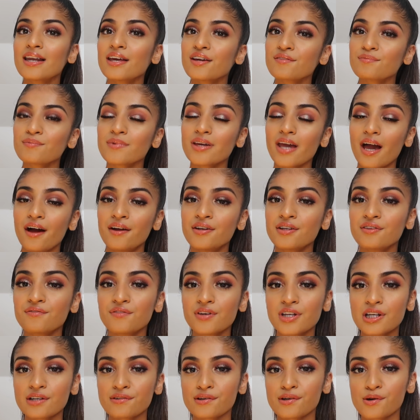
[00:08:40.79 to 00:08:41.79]
Leave me any
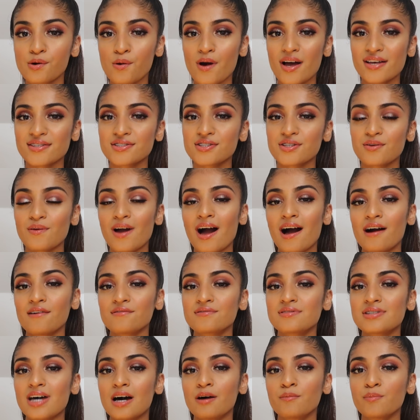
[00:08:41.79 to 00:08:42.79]
video requests you
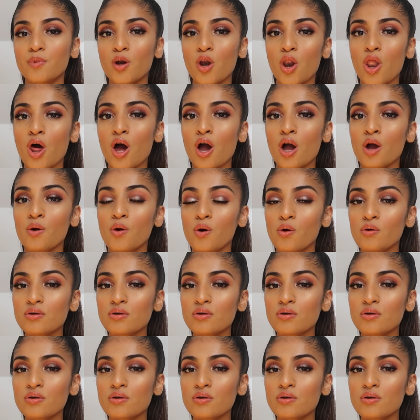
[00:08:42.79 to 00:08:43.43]
have down below.